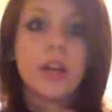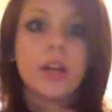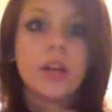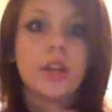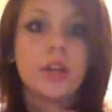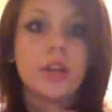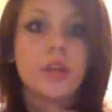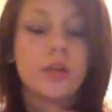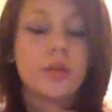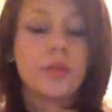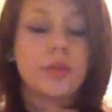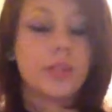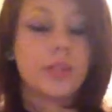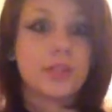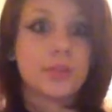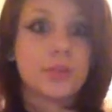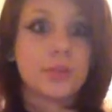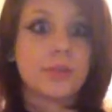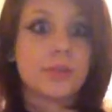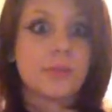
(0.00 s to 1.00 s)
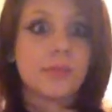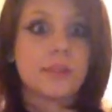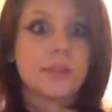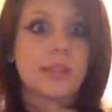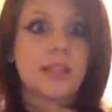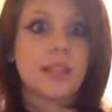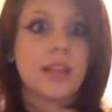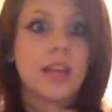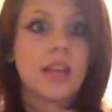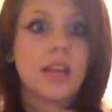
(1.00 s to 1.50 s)
you know, this was a
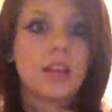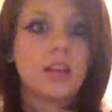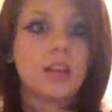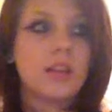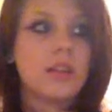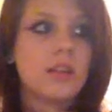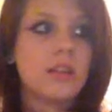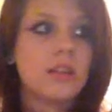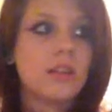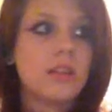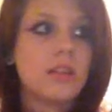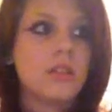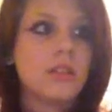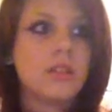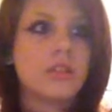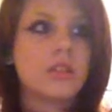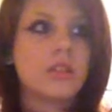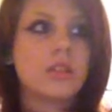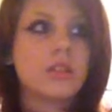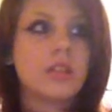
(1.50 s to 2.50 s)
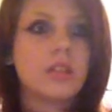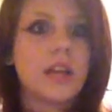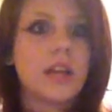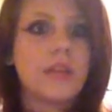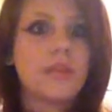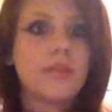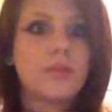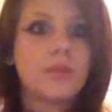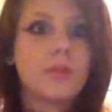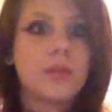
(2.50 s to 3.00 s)
mistake, then you're
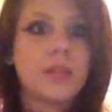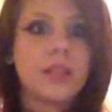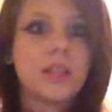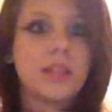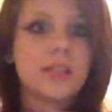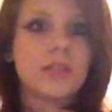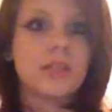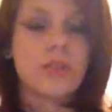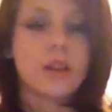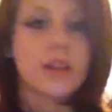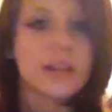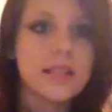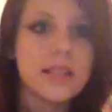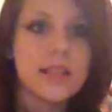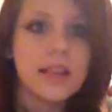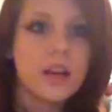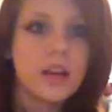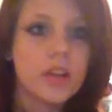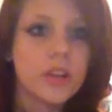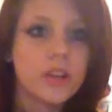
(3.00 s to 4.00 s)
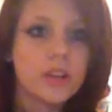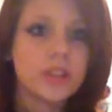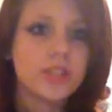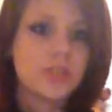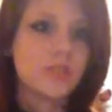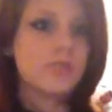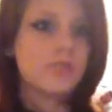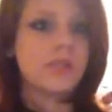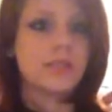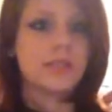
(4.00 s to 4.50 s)
left with this crazy color
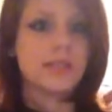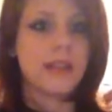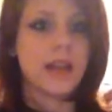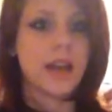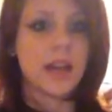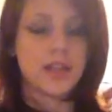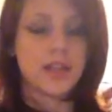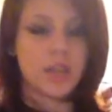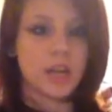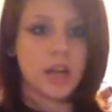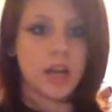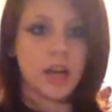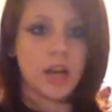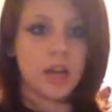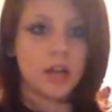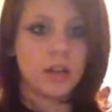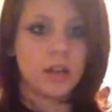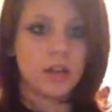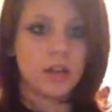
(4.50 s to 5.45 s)
that you just dyed your hair.